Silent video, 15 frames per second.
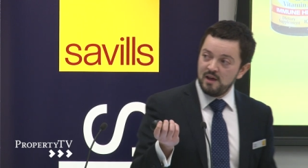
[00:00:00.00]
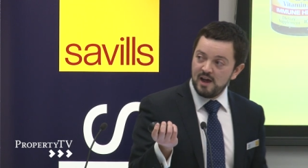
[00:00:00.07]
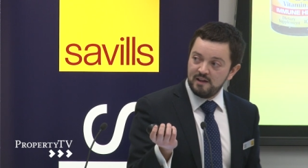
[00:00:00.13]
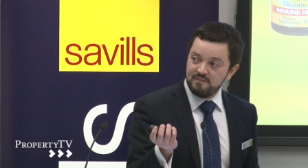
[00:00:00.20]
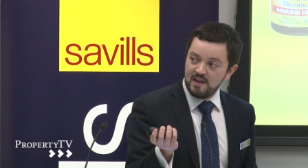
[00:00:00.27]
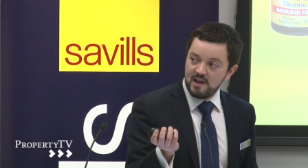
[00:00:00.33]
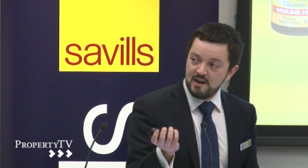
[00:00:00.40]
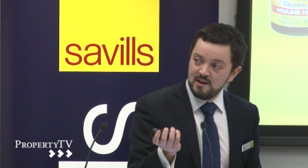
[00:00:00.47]

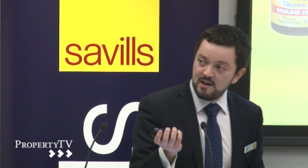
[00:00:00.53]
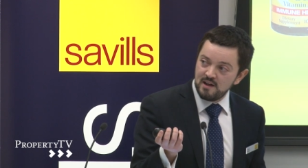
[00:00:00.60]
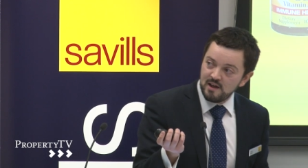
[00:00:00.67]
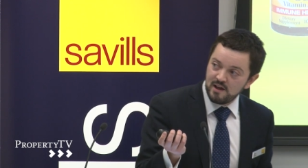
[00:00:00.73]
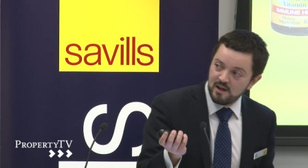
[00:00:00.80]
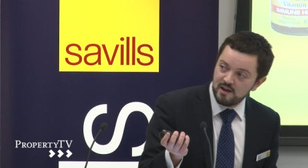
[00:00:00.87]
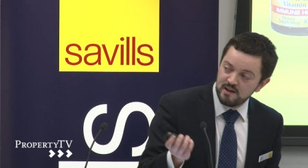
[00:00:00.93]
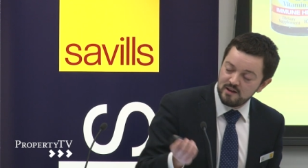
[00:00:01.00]
And then
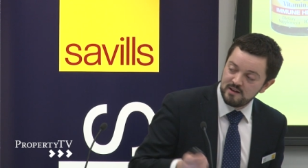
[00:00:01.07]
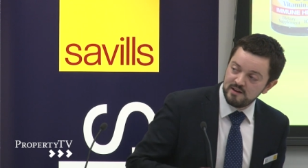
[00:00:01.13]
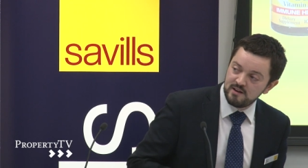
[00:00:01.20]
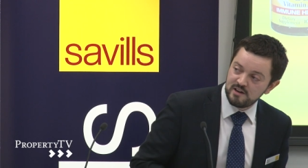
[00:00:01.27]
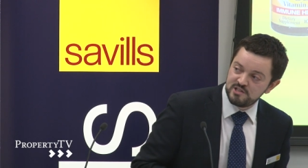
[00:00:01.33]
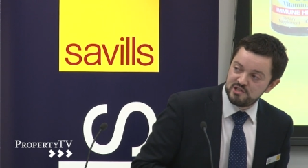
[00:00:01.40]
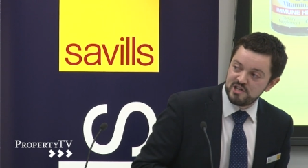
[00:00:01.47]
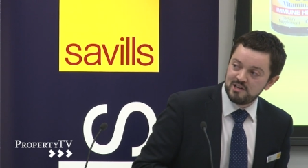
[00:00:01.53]
a
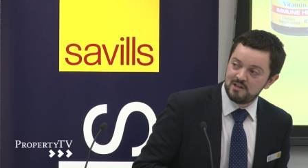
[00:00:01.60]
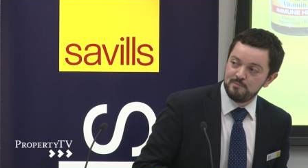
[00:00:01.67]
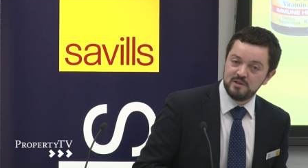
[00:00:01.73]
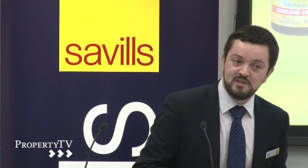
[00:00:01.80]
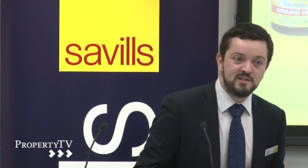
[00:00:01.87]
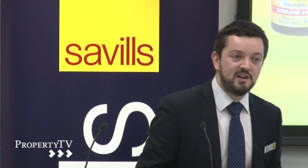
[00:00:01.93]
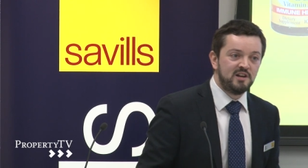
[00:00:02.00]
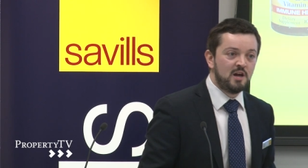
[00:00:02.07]
nice
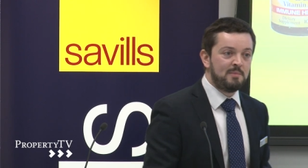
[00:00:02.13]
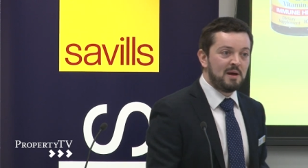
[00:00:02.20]
gentleman turned